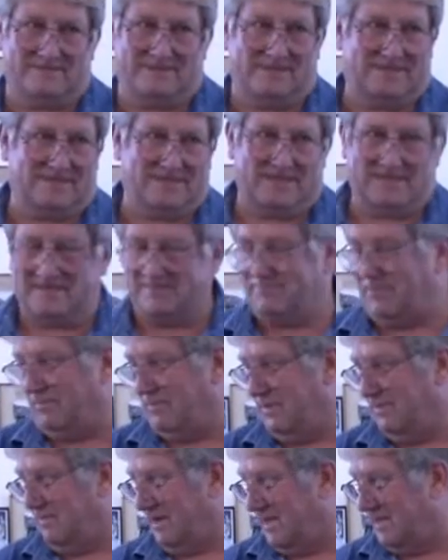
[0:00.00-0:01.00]
It's
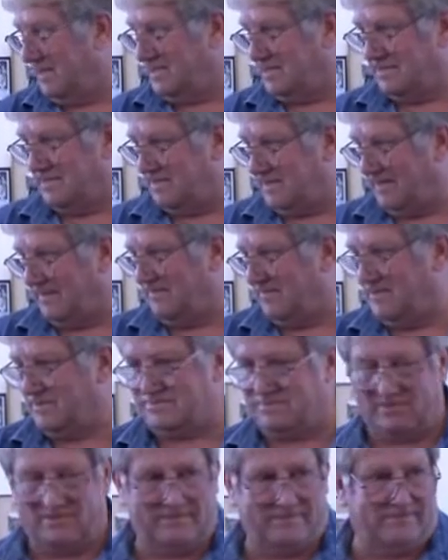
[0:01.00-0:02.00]
probably weighs the same as
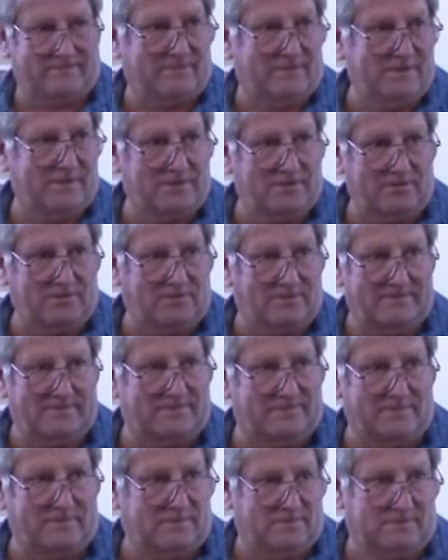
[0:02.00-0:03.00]
one of your
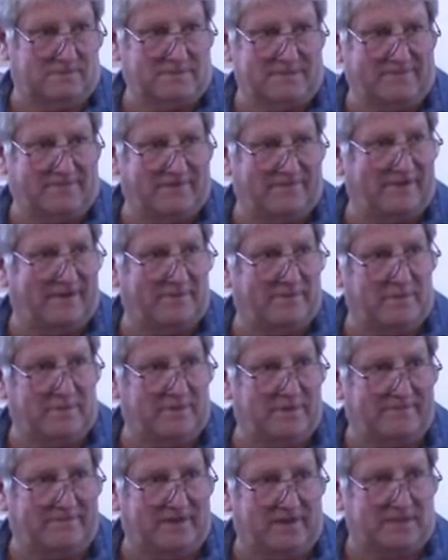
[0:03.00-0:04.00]

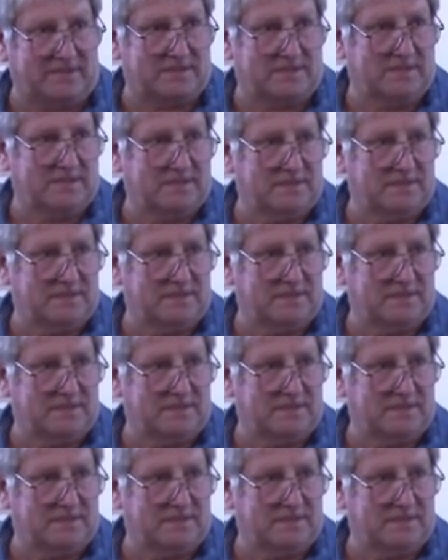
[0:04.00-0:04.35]
75mm figures.